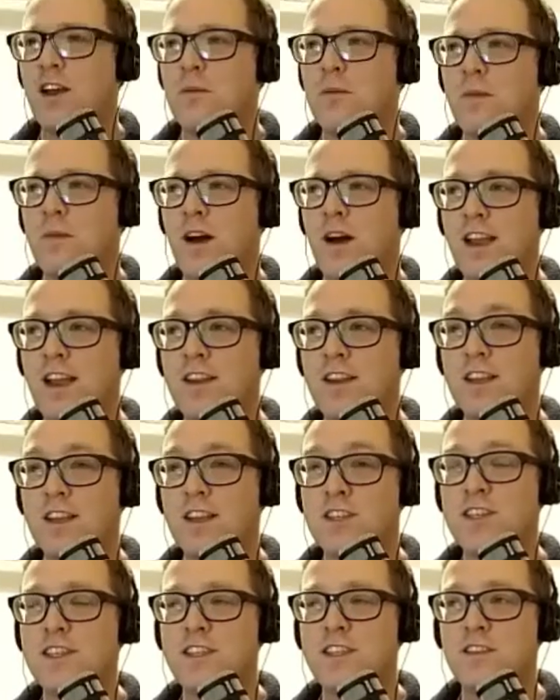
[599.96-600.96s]
um I
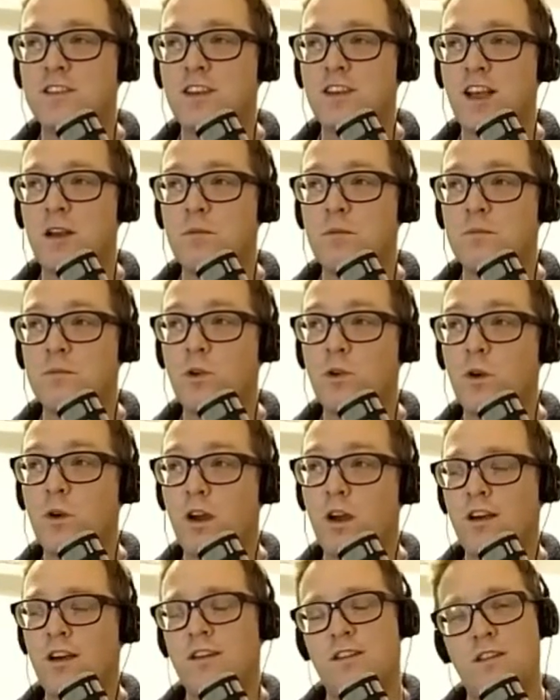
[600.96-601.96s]
actually am
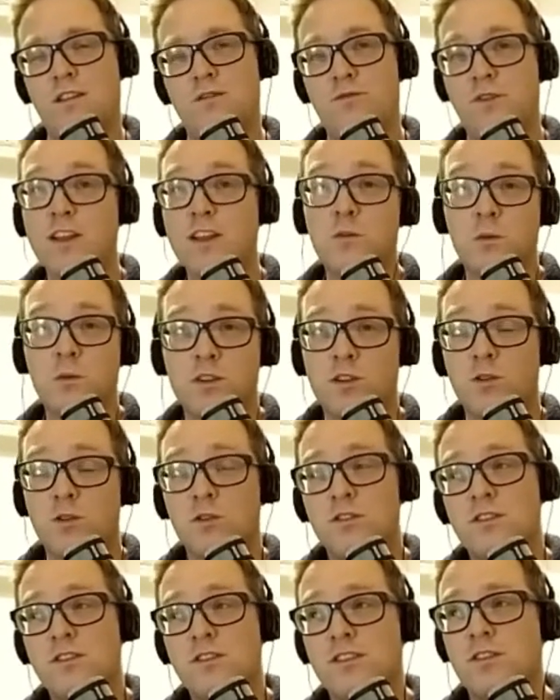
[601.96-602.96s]
friends with Luke.
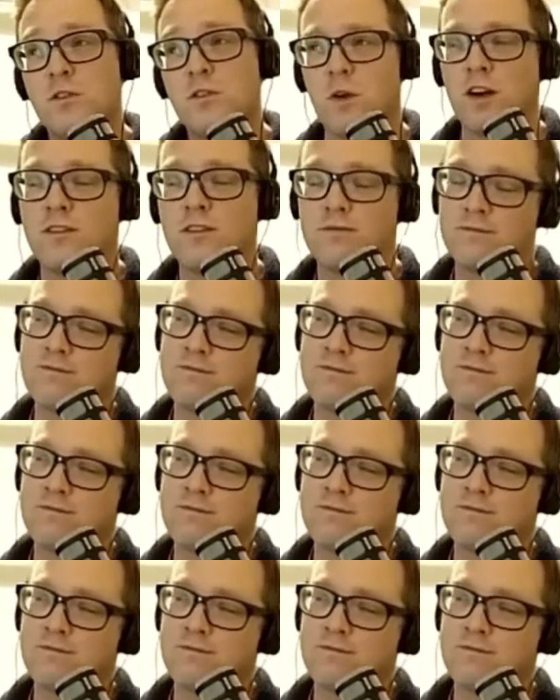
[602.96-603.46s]
Well,